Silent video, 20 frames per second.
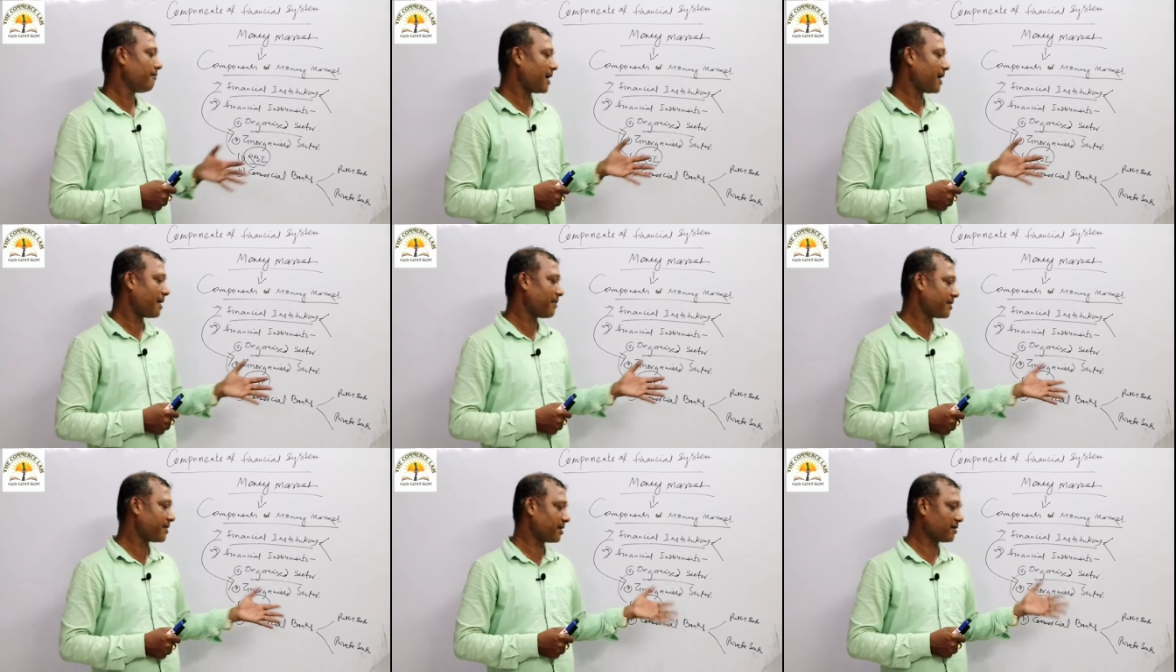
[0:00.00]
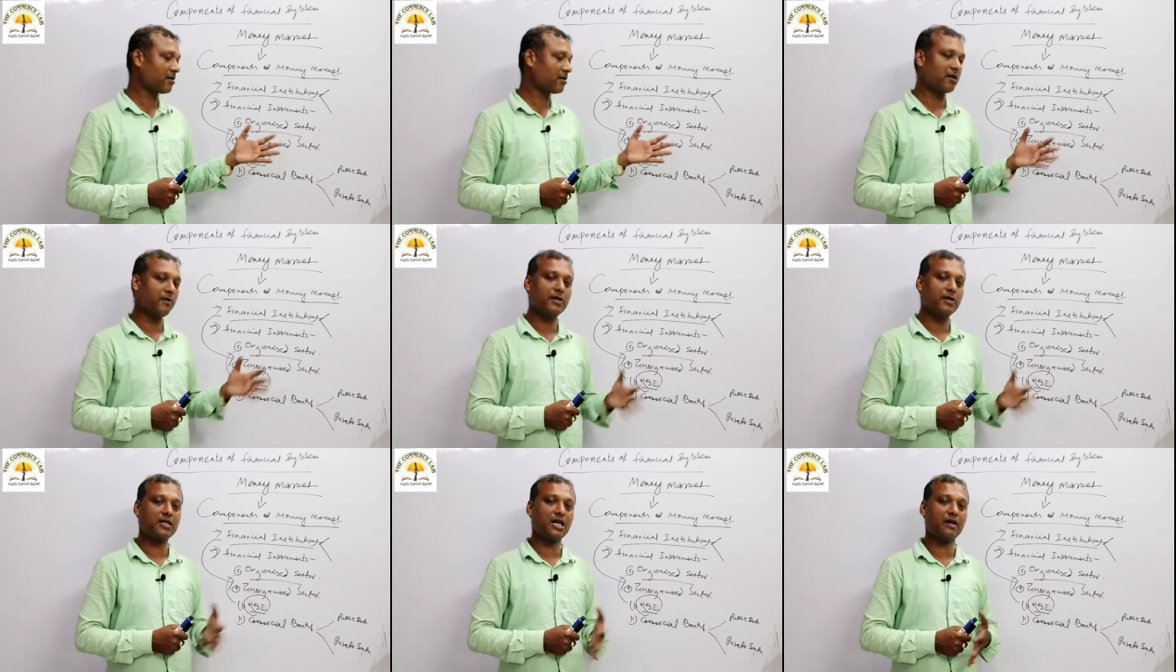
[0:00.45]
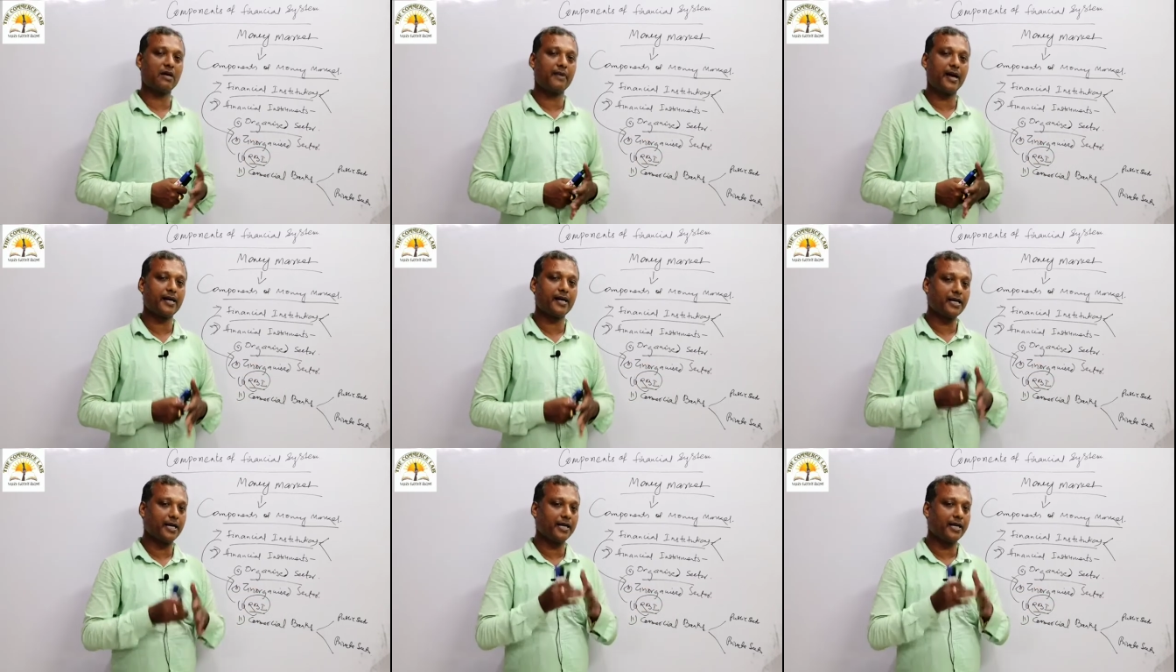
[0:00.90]
private sector commercial
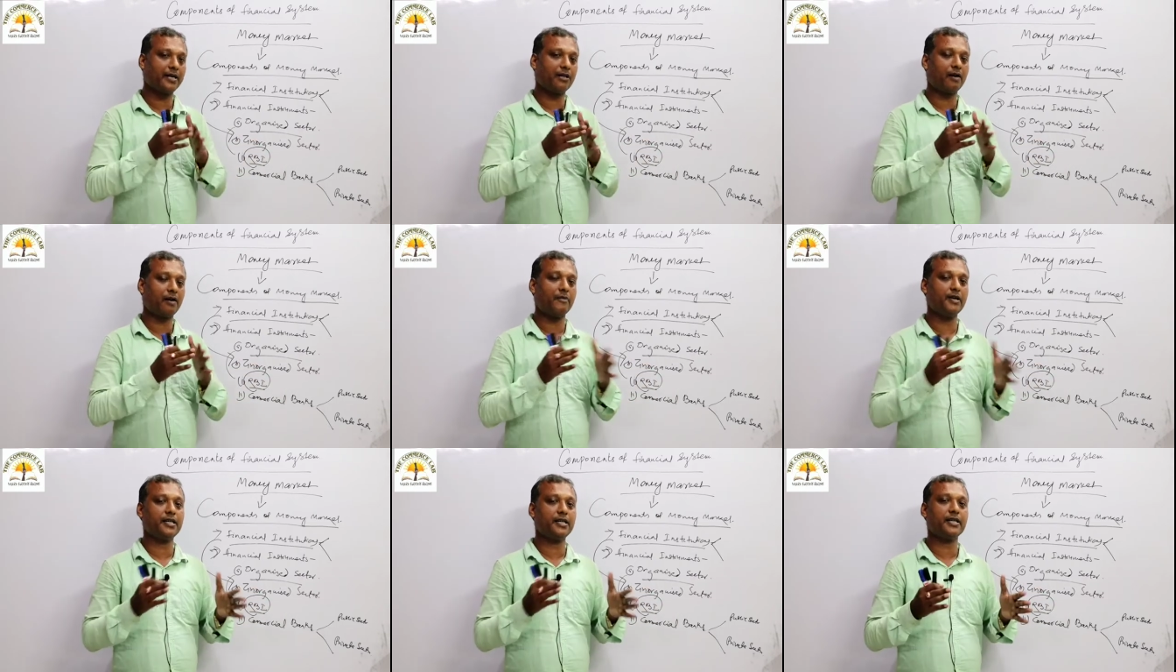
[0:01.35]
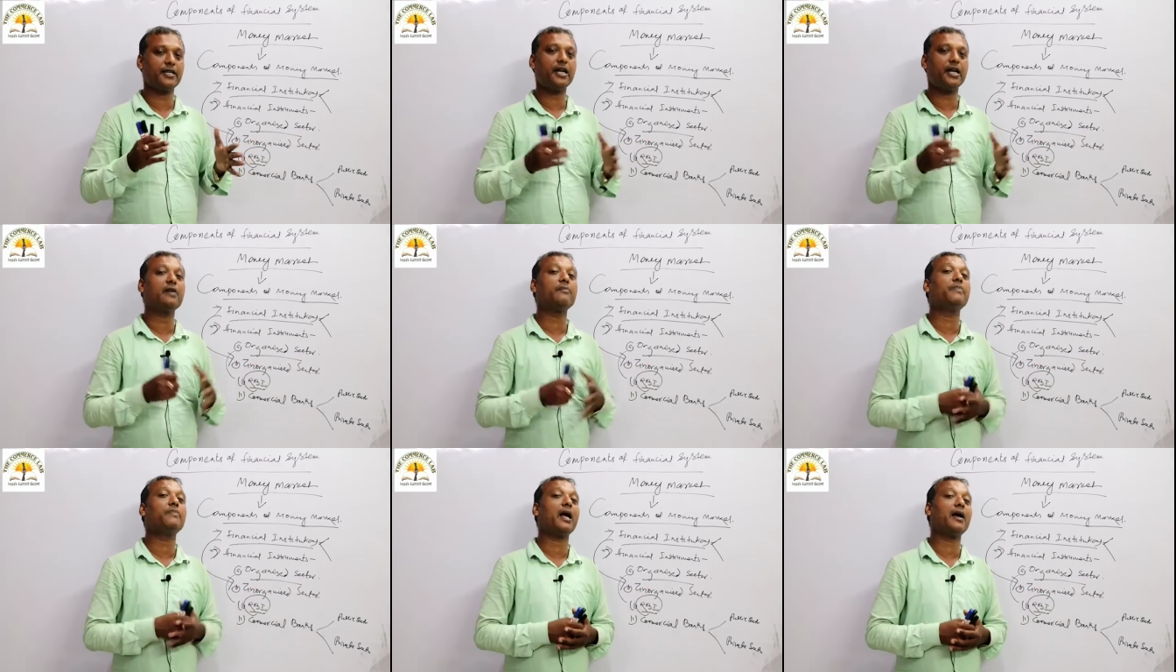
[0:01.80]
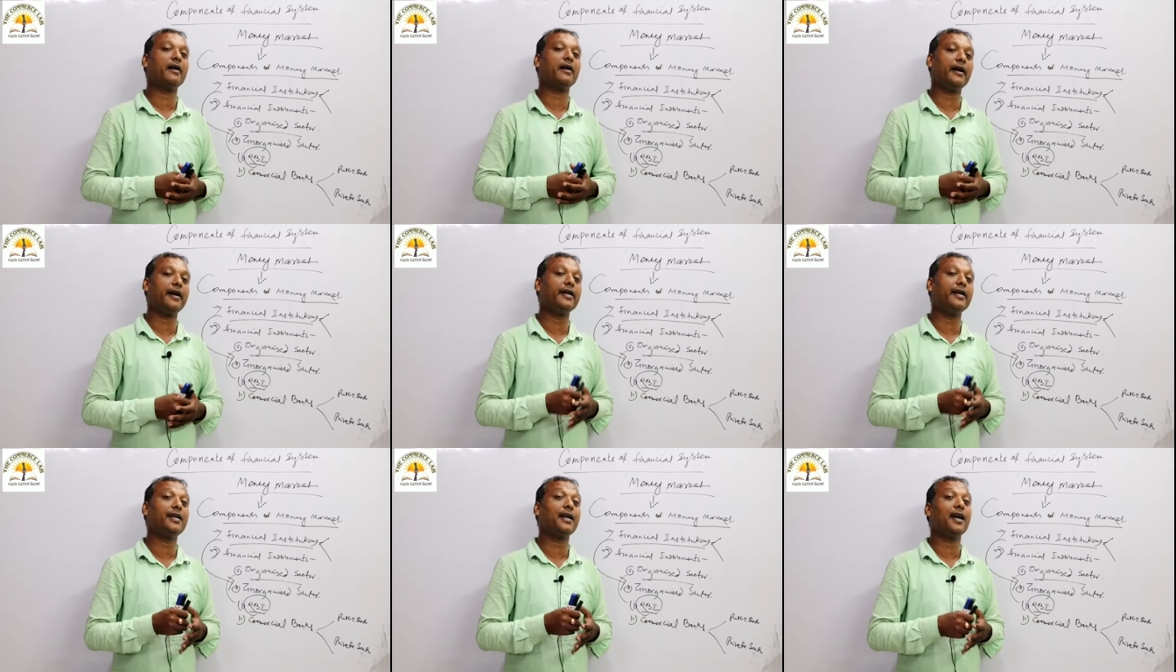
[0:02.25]
bank under domestic and
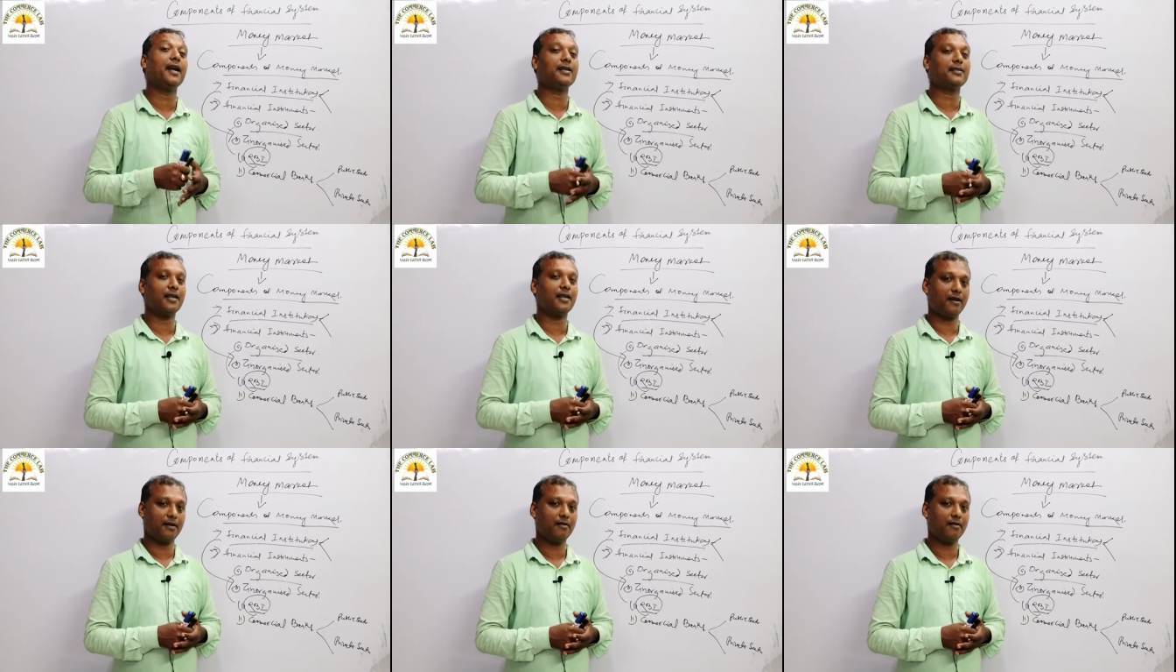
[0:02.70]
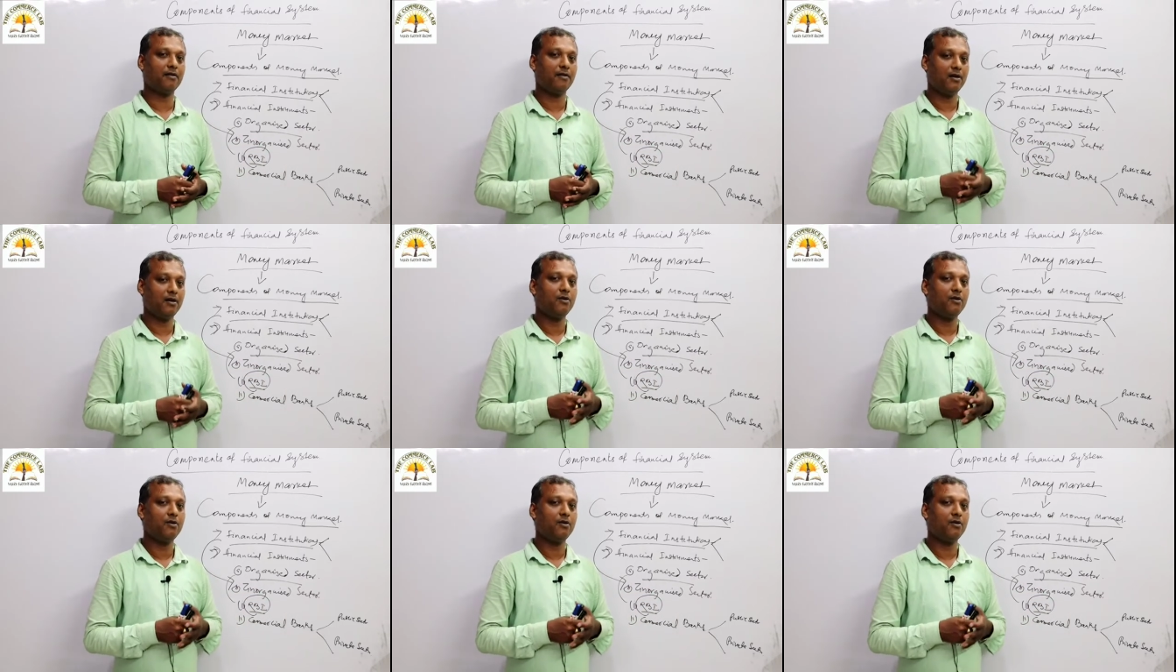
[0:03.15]
international.